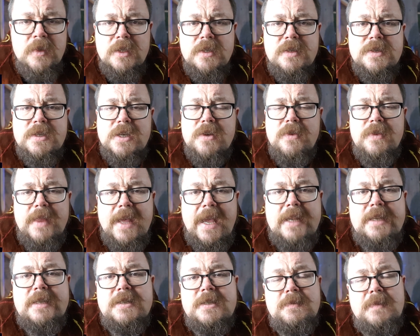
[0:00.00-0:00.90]
So
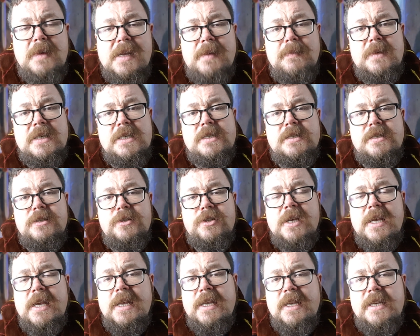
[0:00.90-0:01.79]
that is my message,
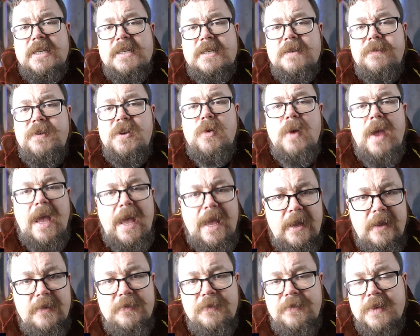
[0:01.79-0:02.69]
is if you
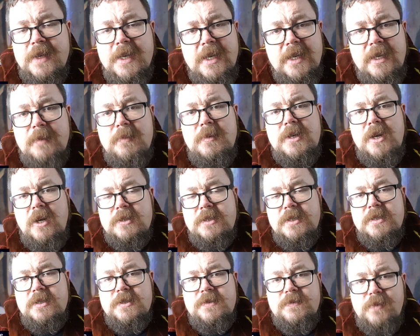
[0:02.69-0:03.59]
have a
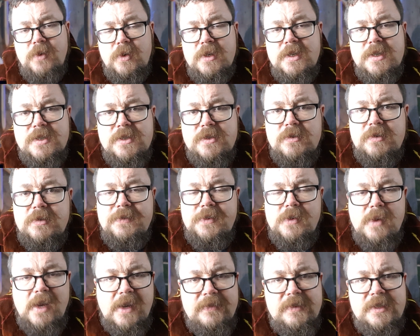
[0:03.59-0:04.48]
monotonous voice, or if
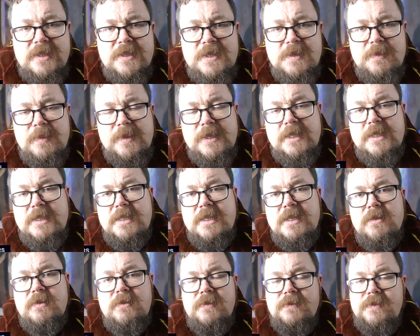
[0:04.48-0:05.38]
you have a
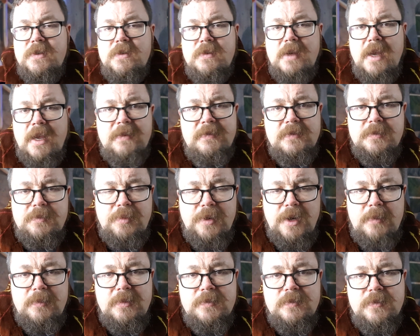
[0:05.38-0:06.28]
disability, or if you have a
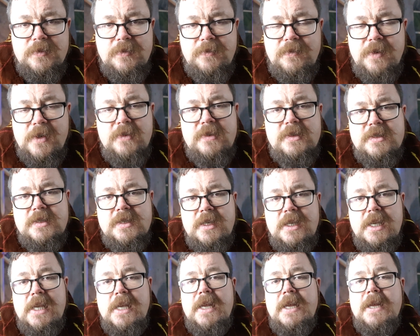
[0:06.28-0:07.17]
problem with
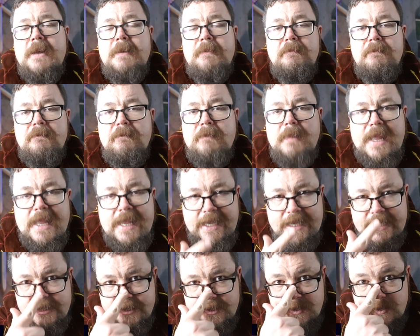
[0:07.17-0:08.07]
focusing,
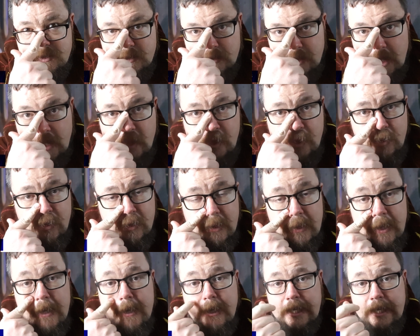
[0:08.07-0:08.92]
make it your own.